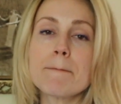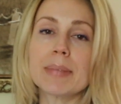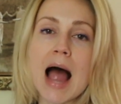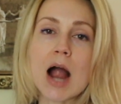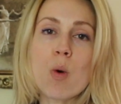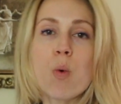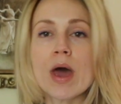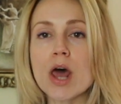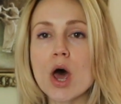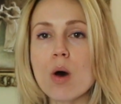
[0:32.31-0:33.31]
Black
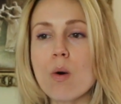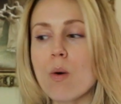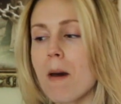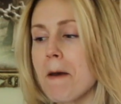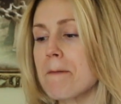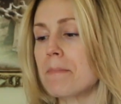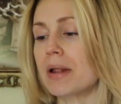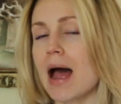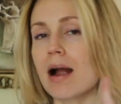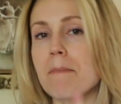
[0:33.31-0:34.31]
Widow,
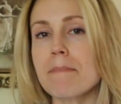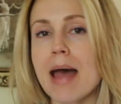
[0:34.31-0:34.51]
Black